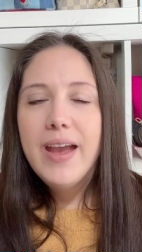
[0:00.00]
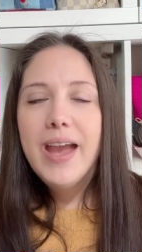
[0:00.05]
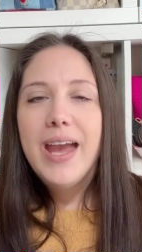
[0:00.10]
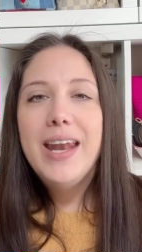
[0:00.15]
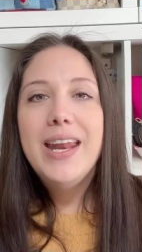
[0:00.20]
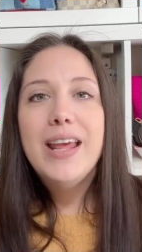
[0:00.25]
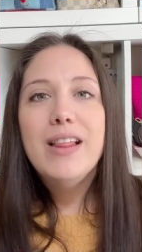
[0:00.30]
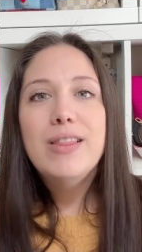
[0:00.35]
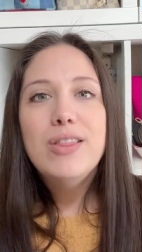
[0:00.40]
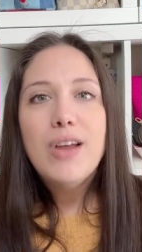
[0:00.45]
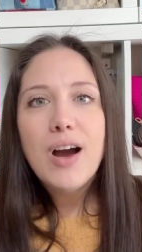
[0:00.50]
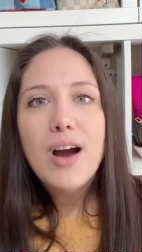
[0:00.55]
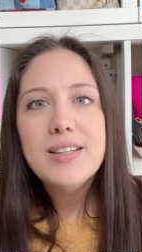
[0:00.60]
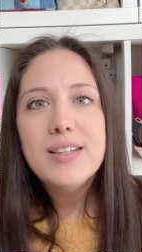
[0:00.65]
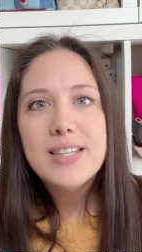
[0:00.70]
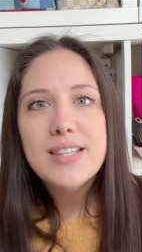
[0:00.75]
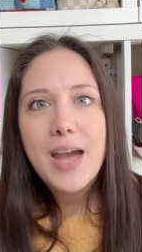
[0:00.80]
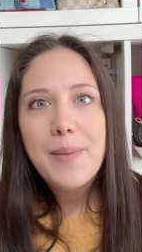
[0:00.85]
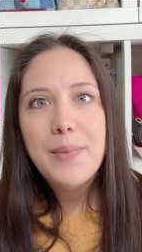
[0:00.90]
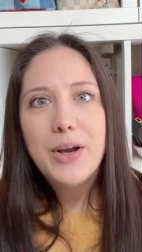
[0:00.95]
And a long
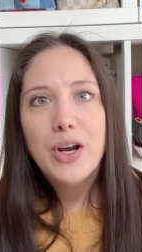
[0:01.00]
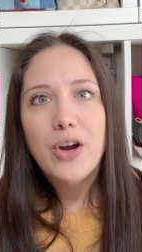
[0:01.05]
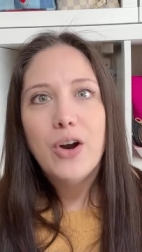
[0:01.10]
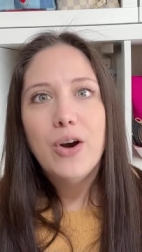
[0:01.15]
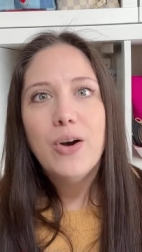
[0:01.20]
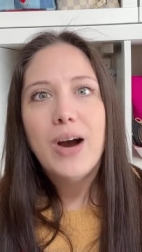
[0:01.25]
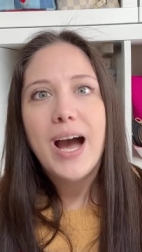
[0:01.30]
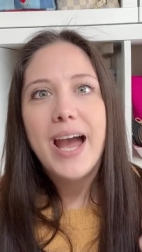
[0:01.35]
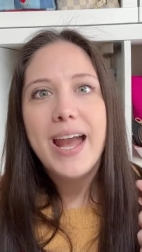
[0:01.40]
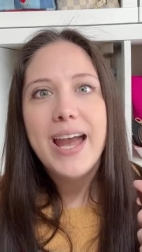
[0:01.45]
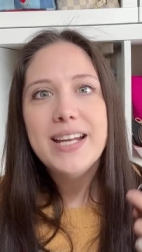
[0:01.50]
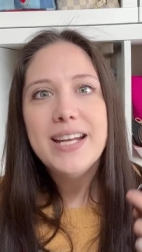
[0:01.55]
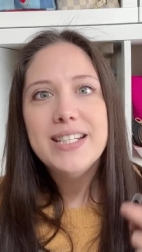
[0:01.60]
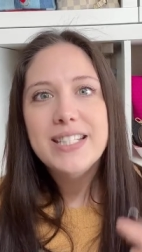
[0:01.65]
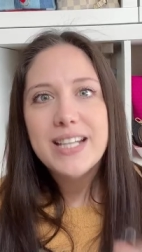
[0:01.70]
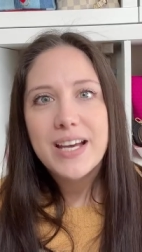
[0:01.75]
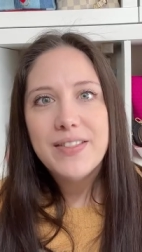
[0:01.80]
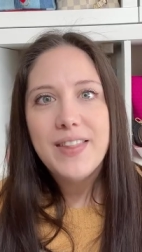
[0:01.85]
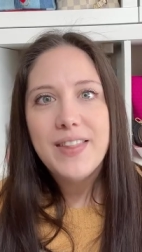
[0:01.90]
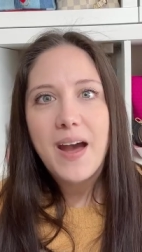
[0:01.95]
time ago, I had
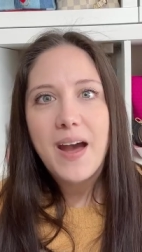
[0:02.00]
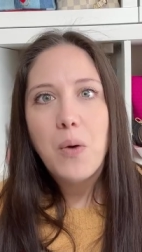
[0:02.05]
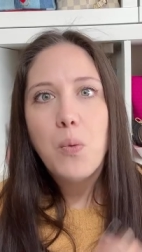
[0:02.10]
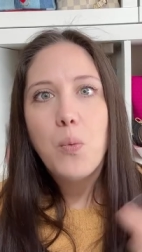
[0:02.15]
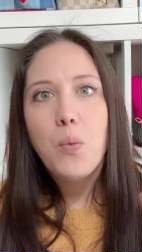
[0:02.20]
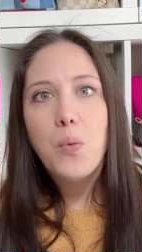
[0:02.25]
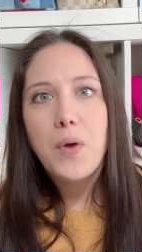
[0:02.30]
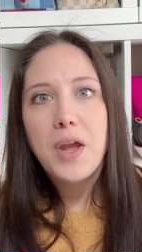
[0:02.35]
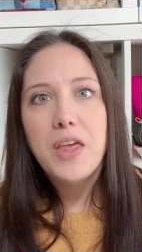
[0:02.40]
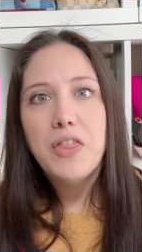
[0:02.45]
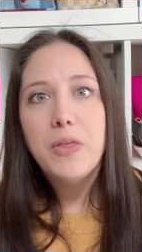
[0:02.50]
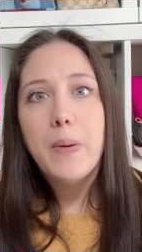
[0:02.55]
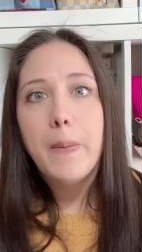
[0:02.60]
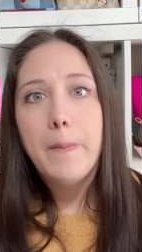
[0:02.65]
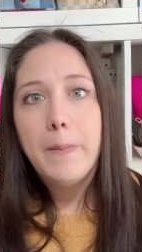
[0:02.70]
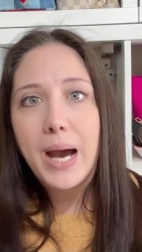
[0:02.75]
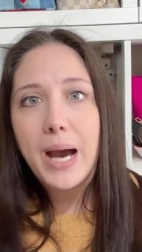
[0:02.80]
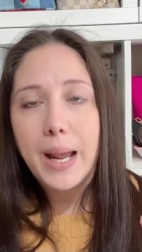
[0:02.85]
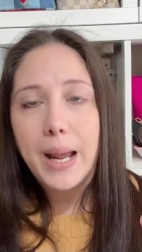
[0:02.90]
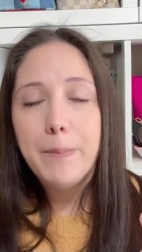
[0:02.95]
done that with
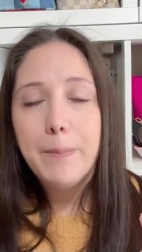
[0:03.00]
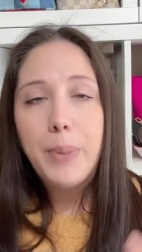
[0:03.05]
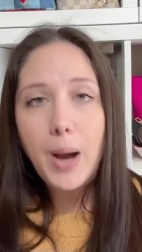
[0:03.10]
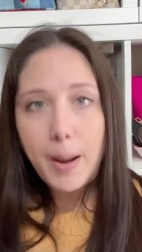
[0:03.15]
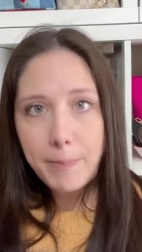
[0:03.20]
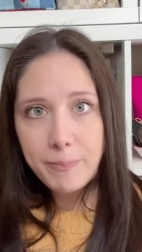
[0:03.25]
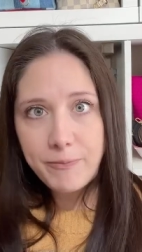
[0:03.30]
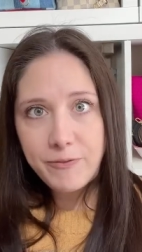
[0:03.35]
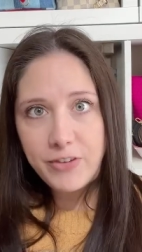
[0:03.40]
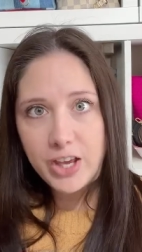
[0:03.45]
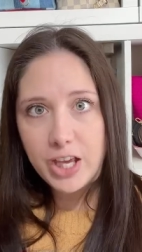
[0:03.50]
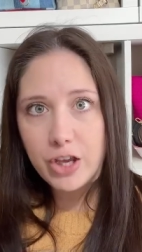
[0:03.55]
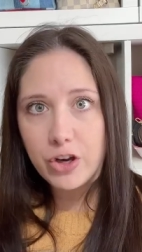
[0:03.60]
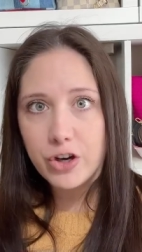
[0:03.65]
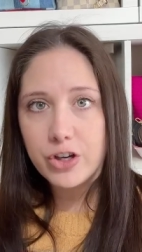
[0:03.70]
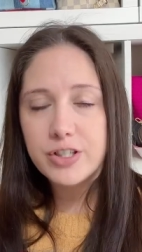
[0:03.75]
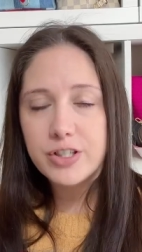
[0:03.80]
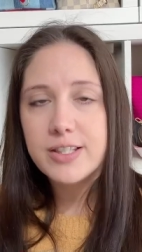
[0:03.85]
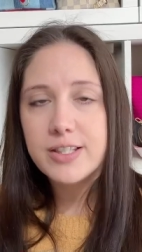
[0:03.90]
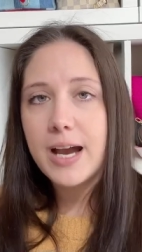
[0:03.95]
my pop
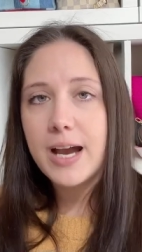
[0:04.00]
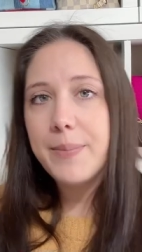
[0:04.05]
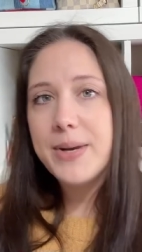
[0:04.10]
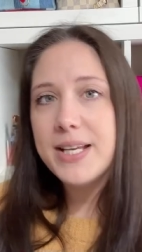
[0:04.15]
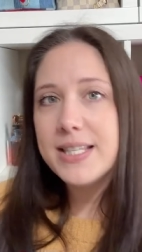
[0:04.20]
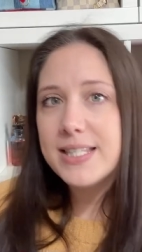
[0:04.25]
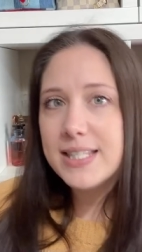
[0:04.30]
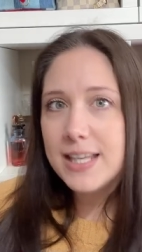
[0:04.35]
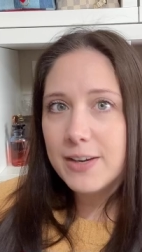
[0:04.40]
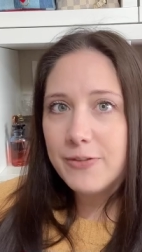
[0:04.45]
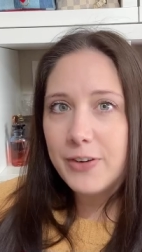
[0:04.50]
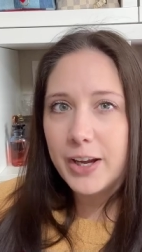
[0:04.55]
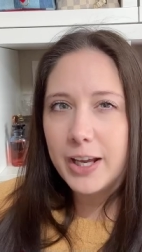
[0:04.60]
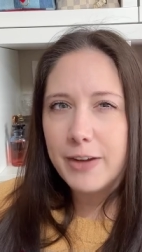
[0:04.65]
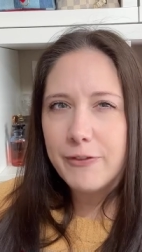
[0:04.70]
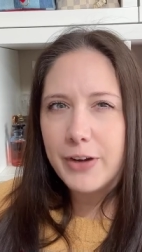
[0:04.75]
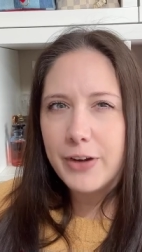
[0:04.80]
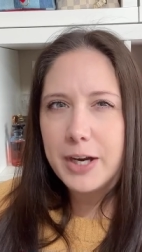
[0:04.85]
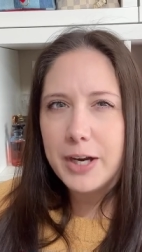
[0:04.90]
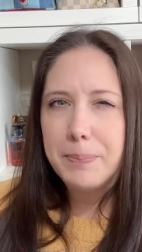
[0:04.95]
figures. I'm going to see if I
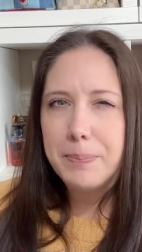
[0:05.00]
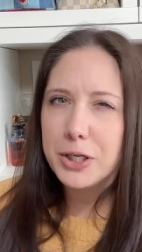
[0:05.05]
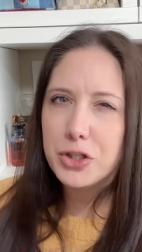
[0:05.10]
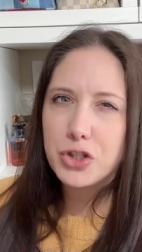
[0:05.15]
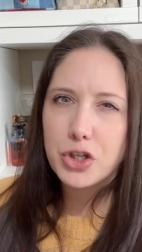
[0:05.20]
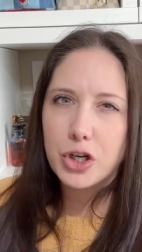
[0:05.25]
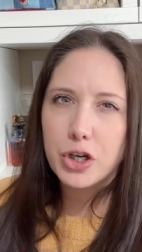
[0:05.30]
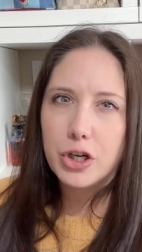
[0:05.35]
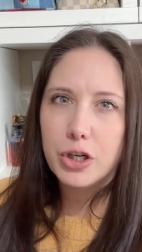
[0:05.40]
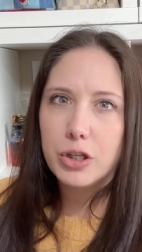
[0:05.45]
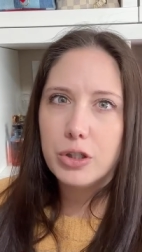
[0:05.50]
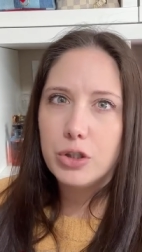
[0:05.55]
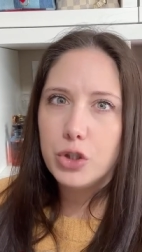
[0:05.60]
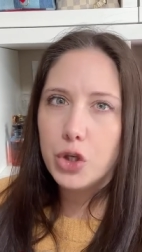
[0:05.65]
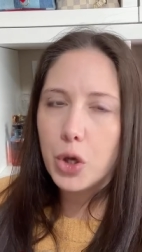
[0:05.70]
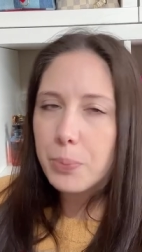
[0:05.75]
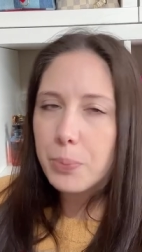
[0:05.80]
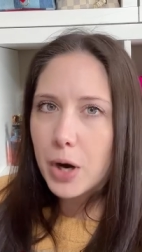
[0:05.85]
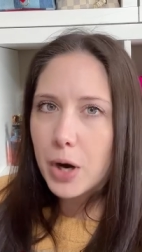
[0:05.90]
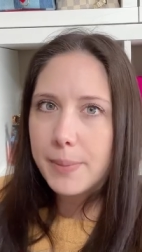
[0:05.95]
can find a picture.
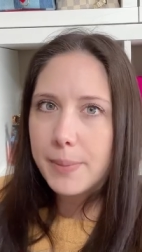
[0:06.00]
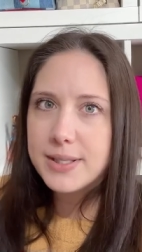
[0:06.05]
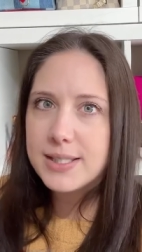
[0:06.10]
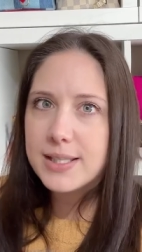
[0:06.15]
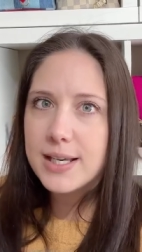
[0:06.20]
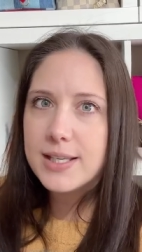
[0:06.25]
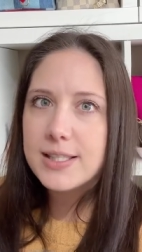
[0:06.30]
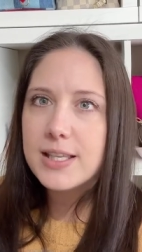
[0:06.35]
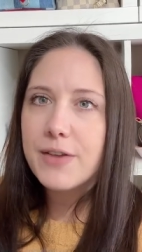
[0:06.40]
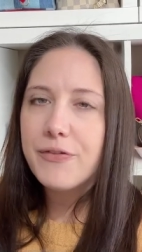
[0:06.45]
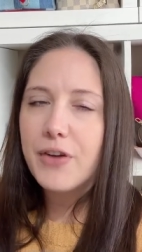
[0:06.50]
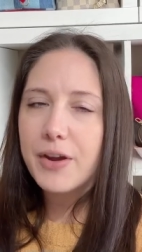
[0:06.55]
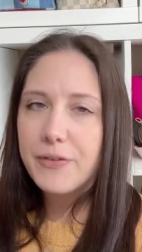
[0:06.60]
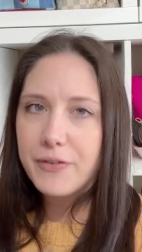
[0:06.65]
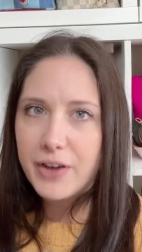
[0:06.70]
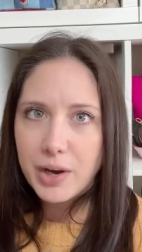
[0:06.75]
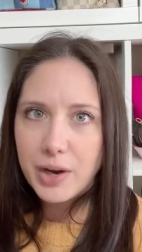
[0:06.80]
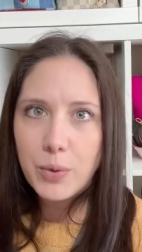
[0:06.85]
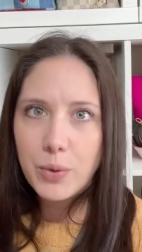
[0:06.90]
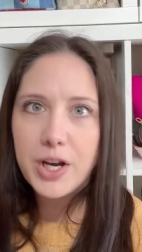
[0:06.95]
No promises. If I
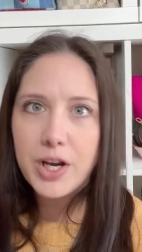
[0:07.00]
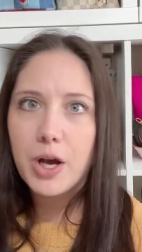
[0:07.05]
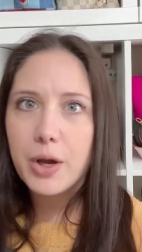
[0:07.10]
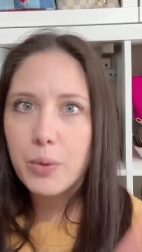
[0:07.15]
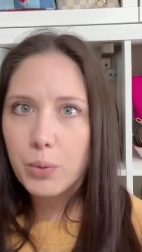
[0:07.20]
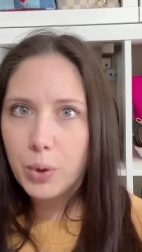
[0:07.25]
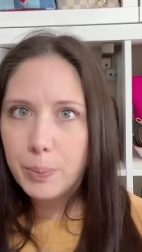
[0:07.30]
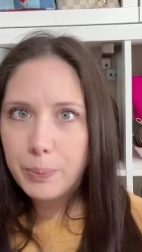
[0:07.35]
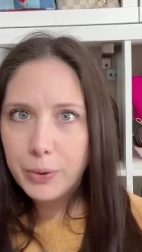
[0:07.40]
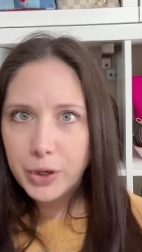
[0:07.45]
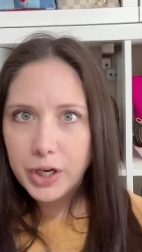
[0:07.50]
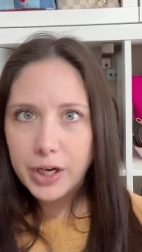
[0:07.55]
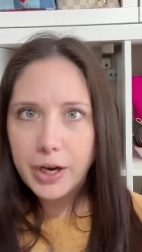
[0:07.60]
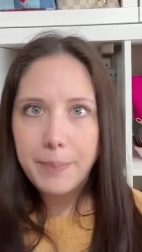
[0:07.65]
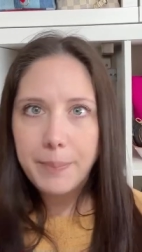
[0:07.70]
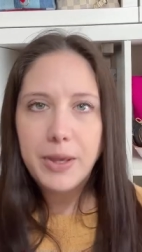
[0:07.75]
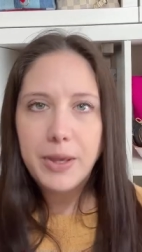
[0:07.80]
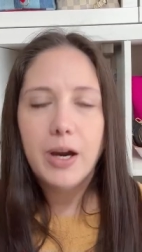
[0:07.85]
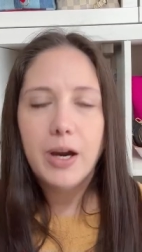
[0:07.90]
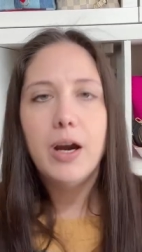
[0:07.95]
find one, I will put it
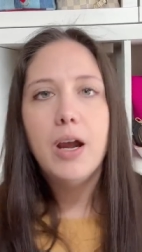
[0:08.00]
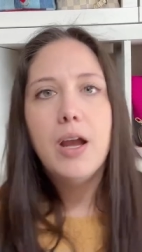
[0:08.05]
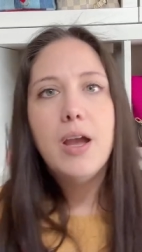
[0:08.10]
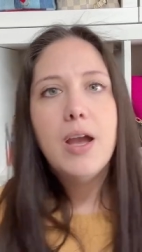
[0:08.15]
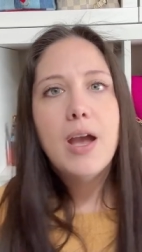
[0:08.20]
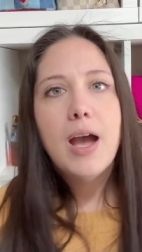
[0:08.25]
up here.